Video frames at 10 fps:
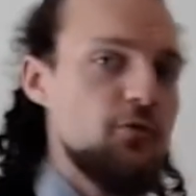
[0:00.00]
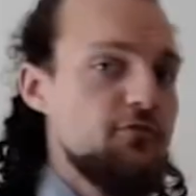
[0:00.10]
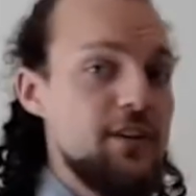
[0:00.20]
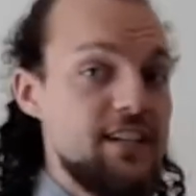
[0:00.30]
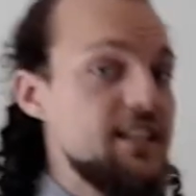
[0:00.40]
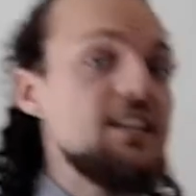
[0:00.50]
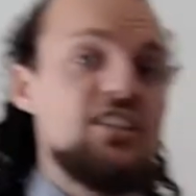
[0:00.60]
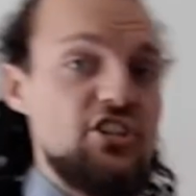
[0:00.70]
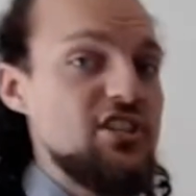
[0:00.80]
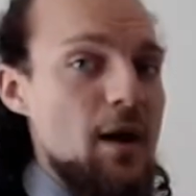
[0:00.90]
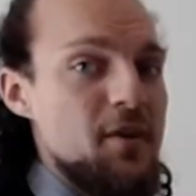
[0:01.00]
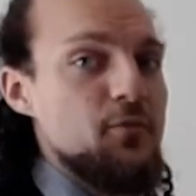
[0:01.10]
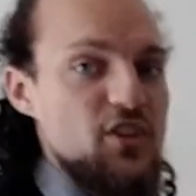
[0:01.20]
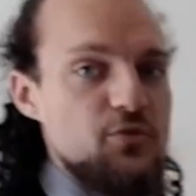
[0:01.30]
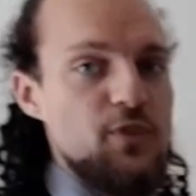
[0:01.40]
for instance, C# in
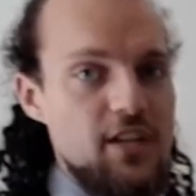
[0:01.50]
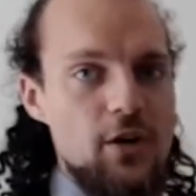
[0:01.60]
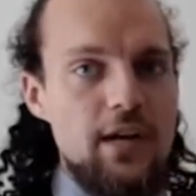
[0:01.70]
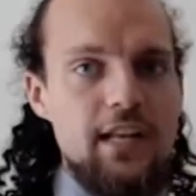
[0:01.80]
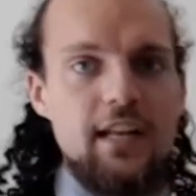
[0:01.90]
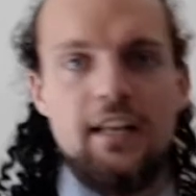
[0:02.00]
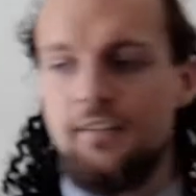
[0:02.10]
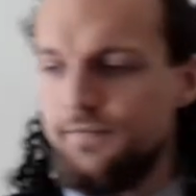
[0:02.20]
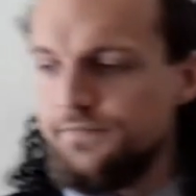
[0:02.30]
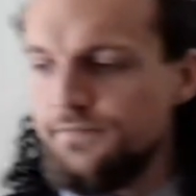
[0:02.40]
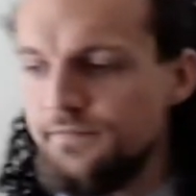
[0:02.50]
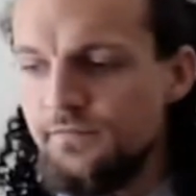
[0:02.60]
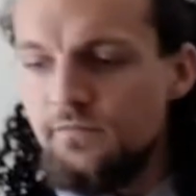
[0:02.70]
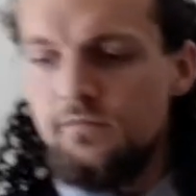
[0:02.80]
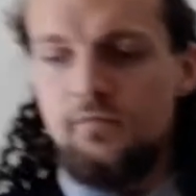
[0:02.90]
which we coded in.
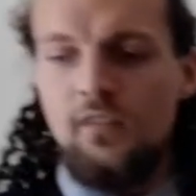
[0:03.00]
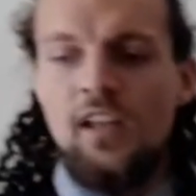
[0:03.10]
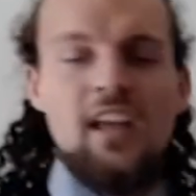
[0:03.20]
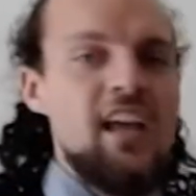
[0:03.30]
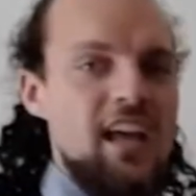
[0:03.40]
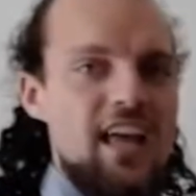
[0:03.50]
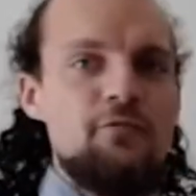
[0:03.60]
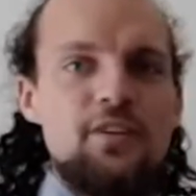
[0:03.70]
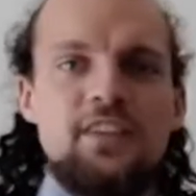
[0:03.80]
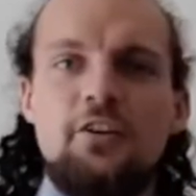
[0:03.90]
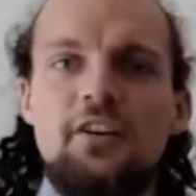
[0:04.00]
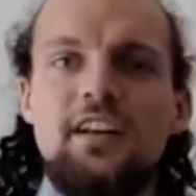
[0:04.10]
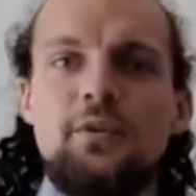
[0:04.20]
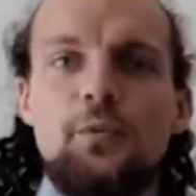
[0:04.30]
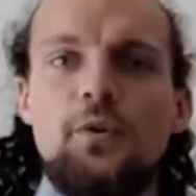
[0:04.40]
And with neural
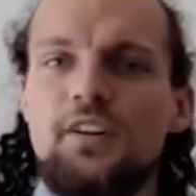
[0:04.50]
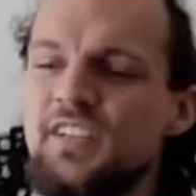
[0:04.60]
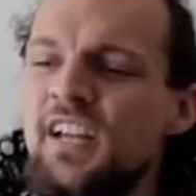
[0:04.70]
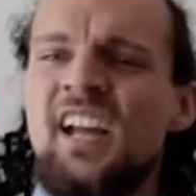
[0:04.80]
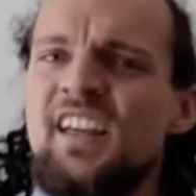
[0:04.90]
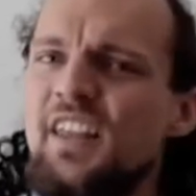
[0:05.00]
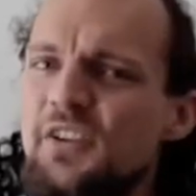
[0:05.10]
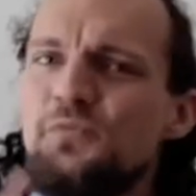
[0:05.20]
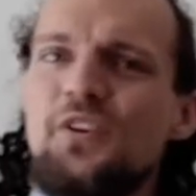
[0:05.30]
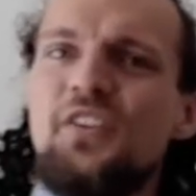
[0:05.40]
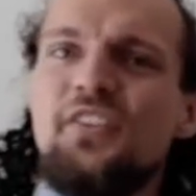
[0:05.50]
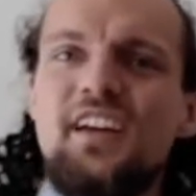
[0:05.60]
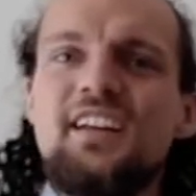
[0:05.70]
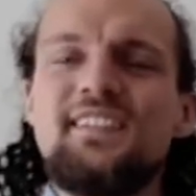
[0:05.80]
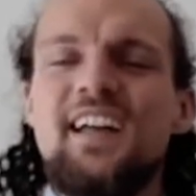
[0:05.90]
networks, there's one
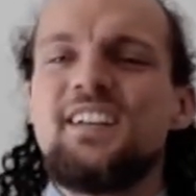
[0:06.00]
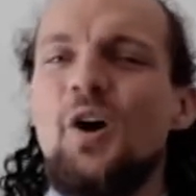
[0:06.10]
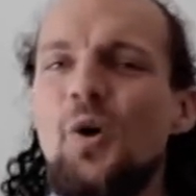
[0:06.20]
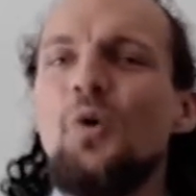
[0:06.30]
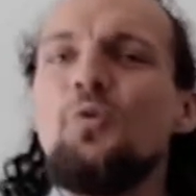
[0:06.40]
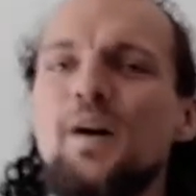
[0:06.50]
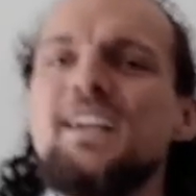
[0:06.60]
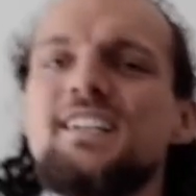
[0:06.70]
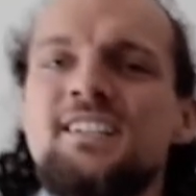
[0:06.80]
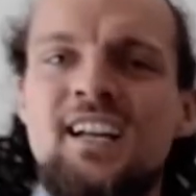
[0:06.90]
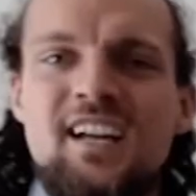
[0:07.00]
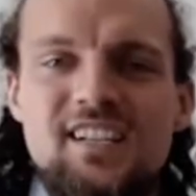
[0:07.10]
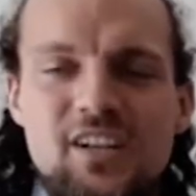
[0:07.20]
thing that always is